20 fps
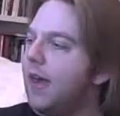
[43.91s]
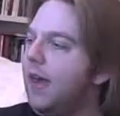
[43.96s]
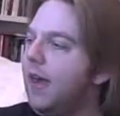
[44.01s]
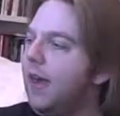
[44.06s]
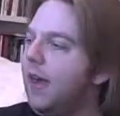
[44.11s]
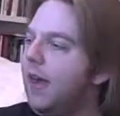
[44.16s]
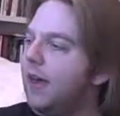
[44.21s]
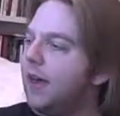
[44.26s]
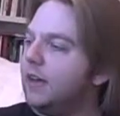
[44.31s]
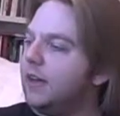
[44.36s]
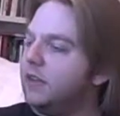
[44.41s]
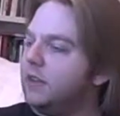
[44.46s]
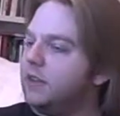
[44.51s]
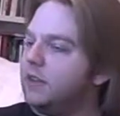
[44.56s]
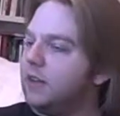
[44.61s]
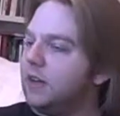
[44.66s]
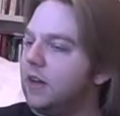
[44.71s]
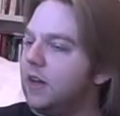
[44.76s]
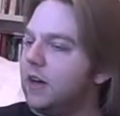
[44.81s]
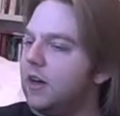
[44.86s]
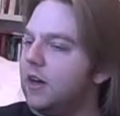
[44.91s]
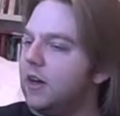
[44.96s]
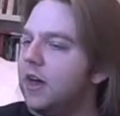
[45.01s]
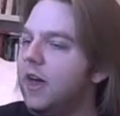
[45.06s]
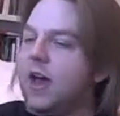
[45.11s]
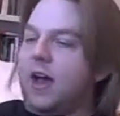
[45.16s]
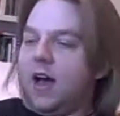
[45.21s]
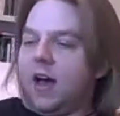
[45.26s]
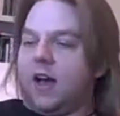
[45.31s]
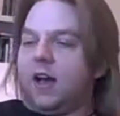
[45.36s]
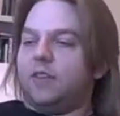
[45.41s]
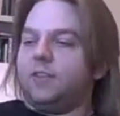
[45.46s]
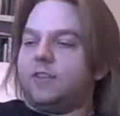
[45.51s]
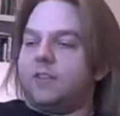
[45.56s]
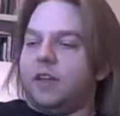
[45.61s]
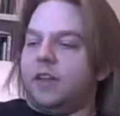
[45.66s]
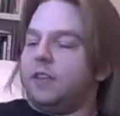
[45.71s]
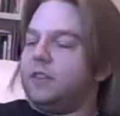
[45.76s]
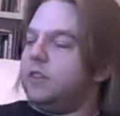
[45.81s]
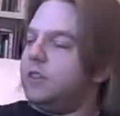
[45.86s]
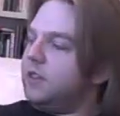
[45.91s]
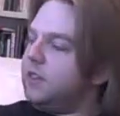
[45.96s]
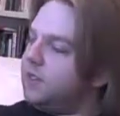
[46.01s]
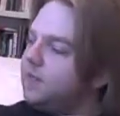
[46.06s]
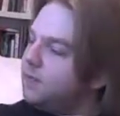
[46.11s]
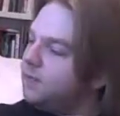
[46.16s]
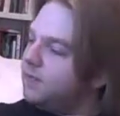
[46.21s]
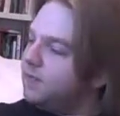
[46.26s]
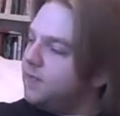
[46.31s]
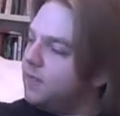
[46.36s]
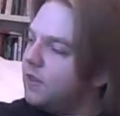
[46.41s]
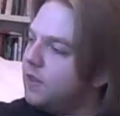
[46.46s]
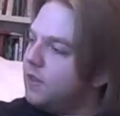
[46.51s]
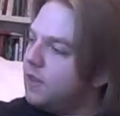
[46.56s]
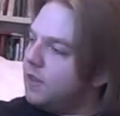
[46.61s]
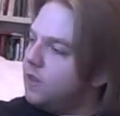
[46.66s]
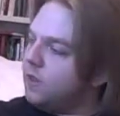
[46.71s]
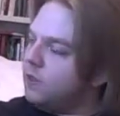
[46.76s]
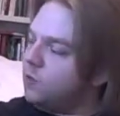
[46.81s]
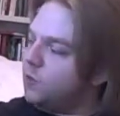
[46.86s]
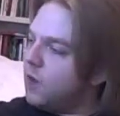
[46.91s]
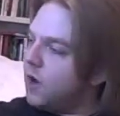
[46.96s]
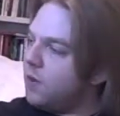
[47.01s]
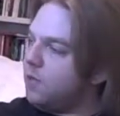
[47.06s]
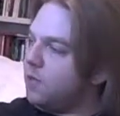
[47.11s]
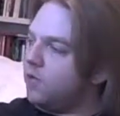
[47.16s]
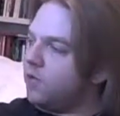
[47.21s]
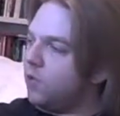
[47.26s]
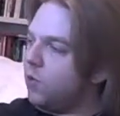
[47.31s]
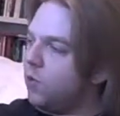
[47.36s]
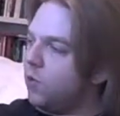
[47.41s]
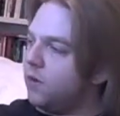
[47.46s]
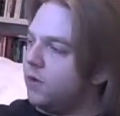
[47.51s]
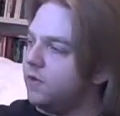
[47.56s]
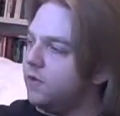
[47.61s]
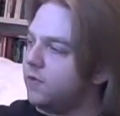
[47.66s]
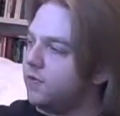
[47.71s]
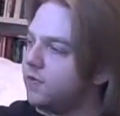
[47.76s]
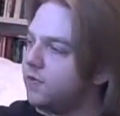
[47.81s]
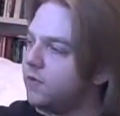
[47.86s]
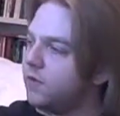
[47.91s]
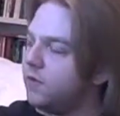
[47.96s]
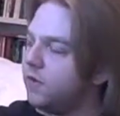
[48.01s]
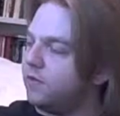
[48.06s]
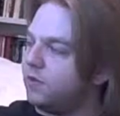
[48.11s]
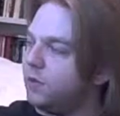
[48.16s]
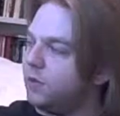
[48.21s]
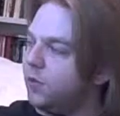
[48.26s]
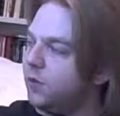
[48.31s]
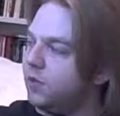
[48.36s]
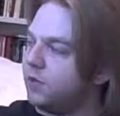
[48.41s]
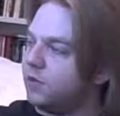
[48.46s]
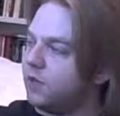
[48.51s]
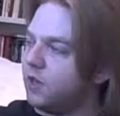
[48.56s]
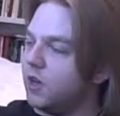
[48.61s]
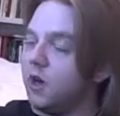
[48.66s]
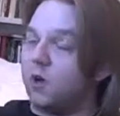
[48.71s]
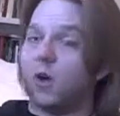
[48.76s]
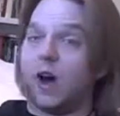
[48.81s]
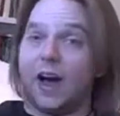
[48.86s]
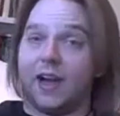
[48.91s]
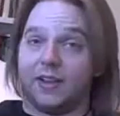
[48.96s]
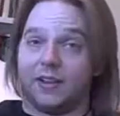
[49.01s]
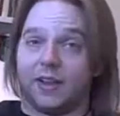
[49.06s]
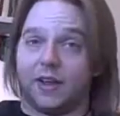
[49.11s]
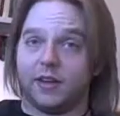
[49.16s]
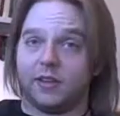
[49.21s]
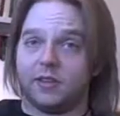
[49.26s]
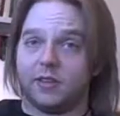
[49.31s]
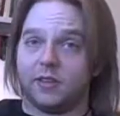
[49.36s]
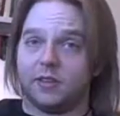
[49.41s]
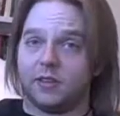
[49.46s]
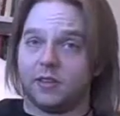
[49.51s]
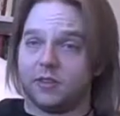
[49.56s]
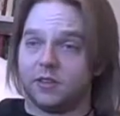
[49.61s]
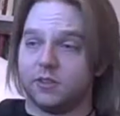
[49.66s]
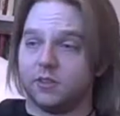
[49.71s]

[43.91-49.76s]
And I've tasted this wine before a few years ago. I liked it.